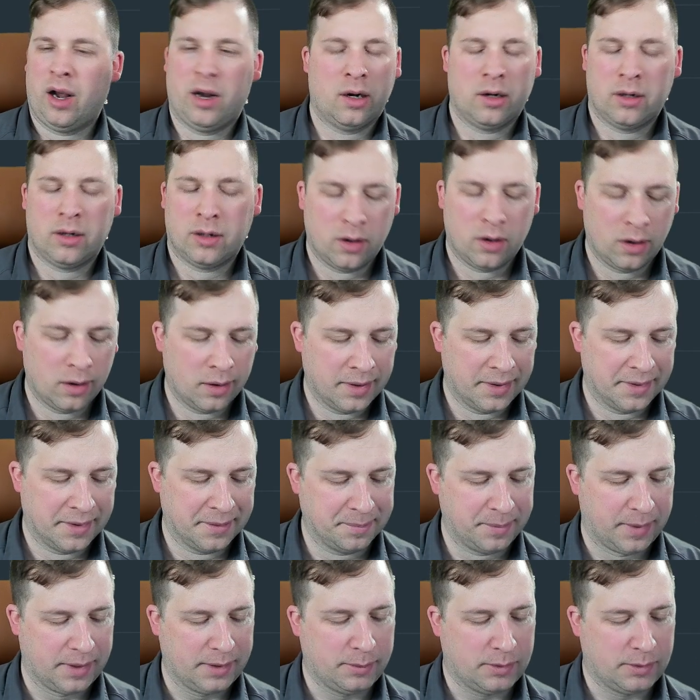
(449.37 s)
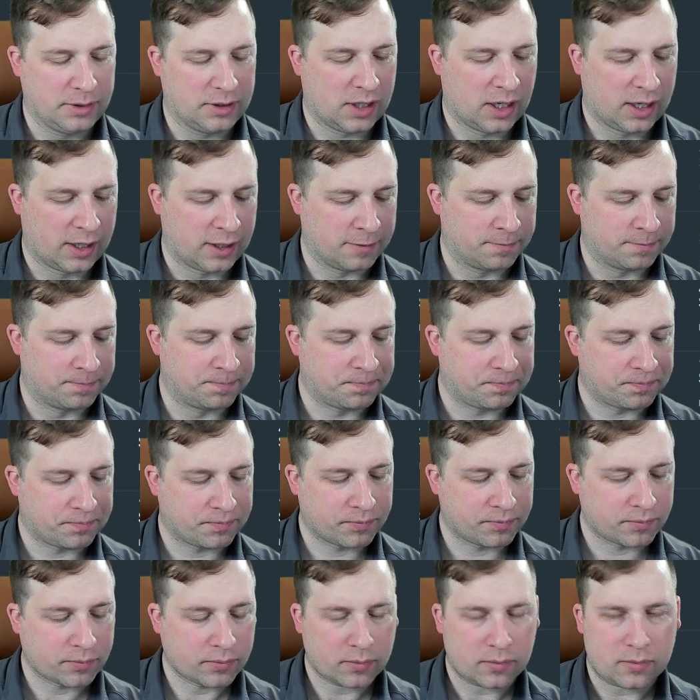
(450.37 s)
Made me tired.
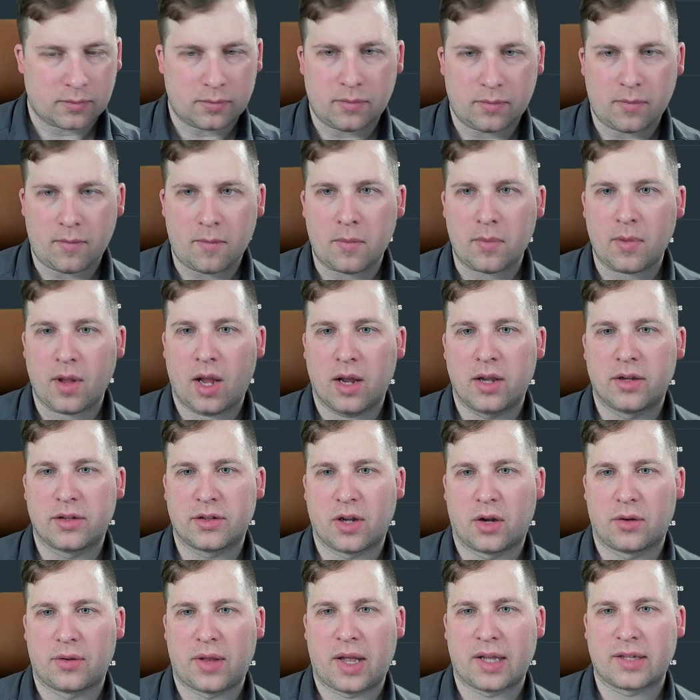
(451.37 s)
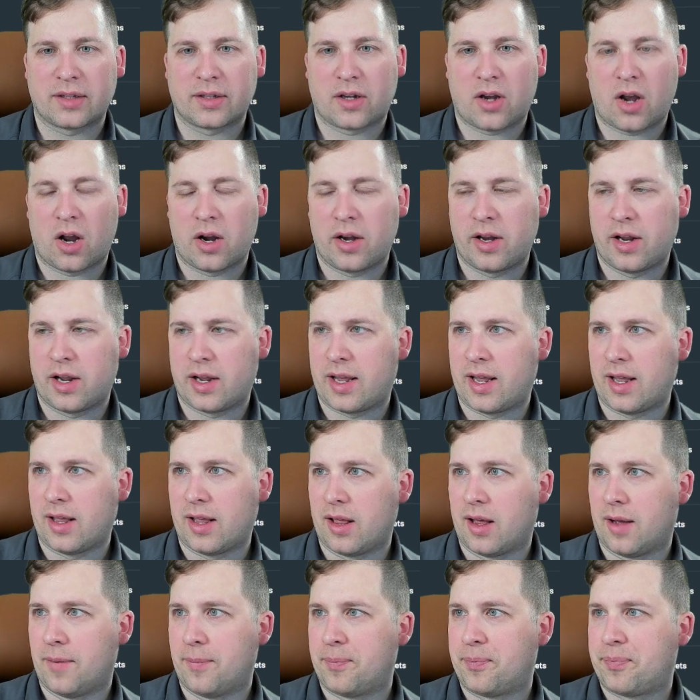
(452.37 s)
So that's the Connie
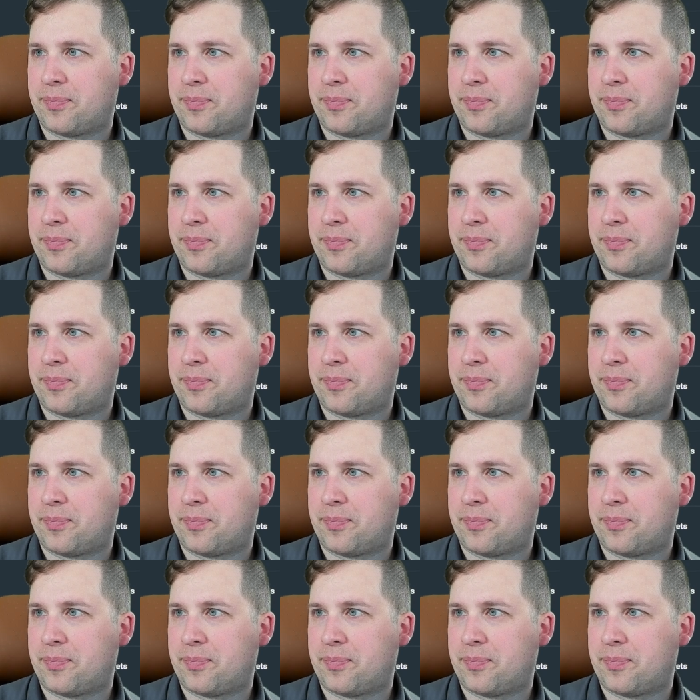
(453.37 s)
Aquila.